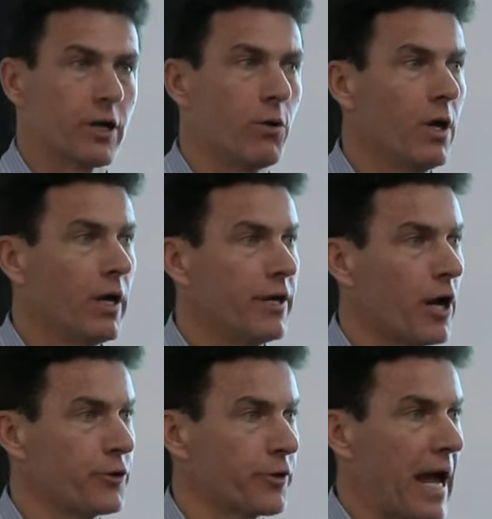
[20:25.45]
So in
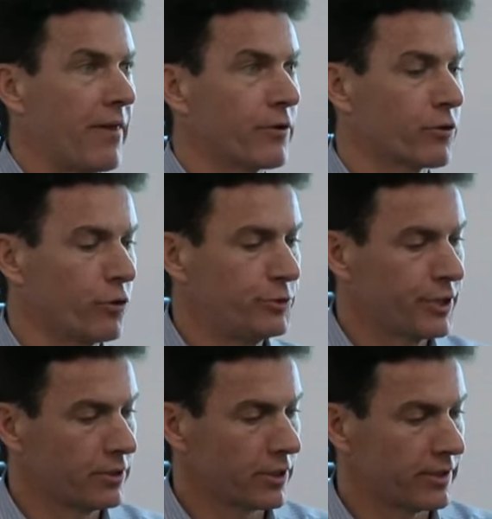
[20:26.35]
hunter-gatherer groups,
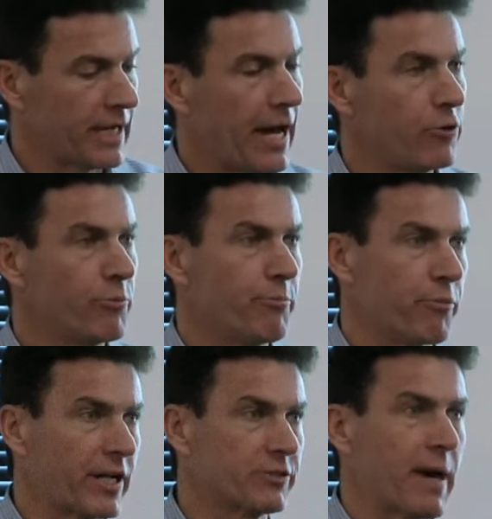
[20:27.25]
you can look at the guy who
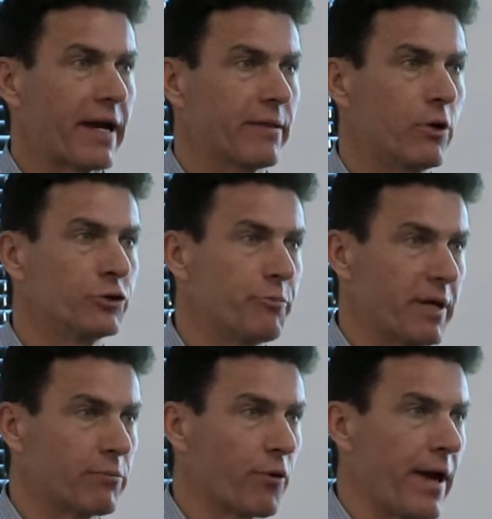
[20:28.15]
brings back the most
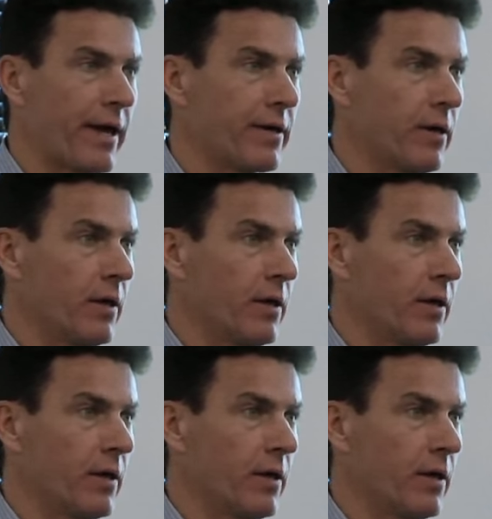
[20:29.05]
big prey.